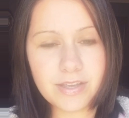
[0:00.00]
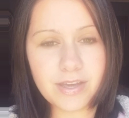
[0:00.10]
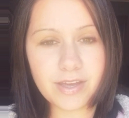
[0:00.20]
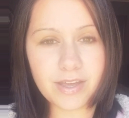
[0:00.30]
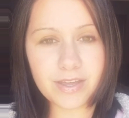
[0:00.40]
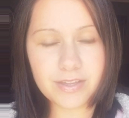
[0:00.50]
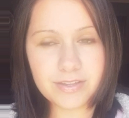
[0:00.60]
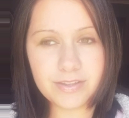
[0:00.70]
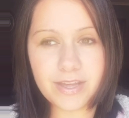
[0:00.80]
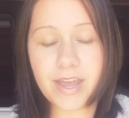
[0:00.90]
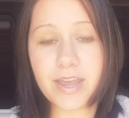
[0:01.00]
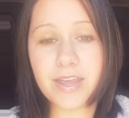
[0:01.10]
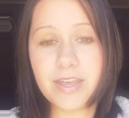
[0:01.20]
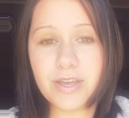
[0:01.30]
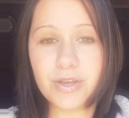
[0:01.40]

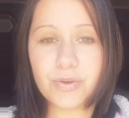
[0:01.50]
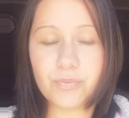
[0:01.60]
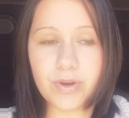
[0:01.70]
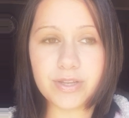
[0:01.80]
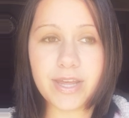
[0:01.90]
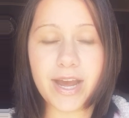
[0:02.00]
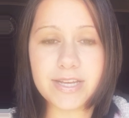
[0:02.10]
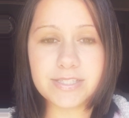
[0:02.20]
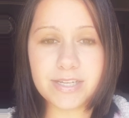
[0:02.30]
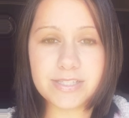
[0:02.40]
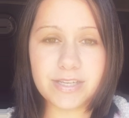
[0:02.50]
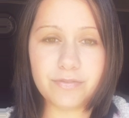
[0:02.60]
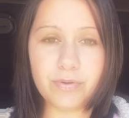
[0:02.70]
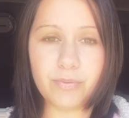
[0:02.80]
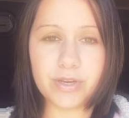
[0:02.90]
They asked us
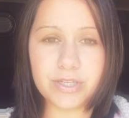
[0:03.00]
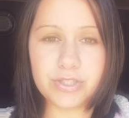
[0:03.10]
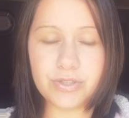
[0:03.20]
if we wanted